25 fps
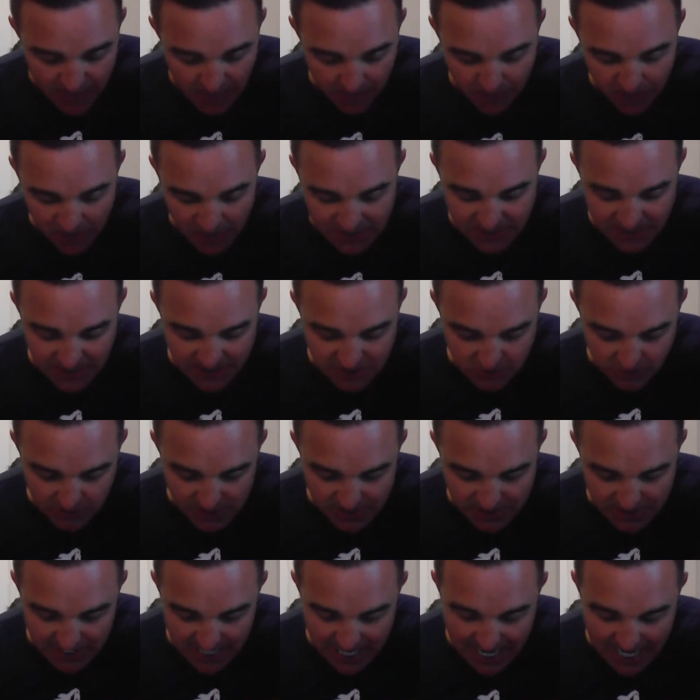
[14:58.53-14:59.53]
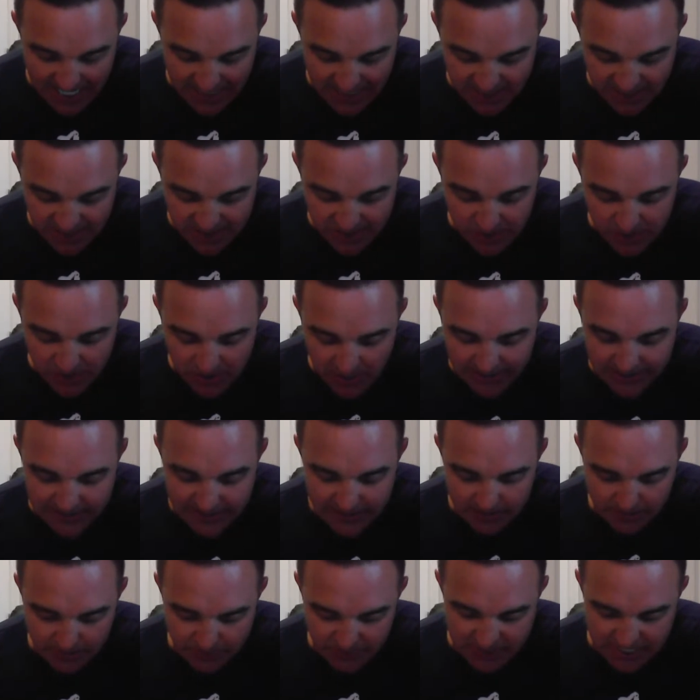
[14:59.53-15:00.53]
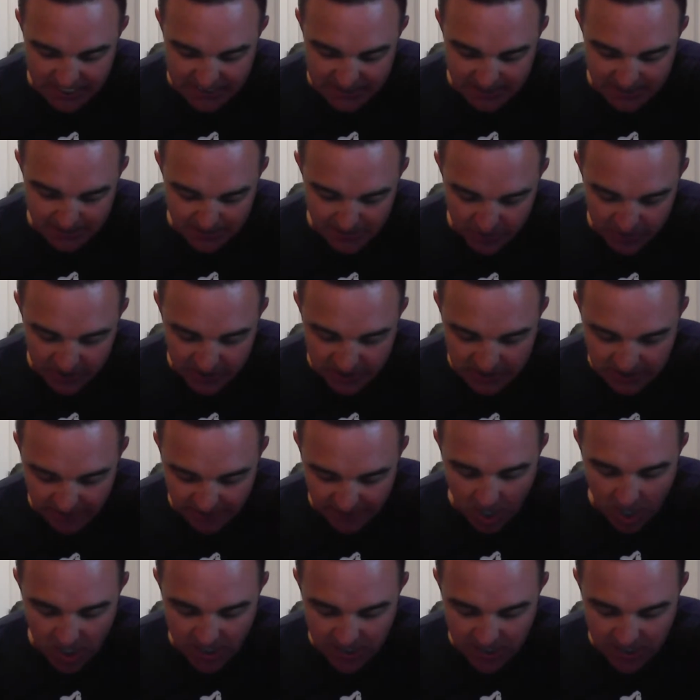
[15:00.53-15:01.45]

The president's recent actions do nothing to protect the millions of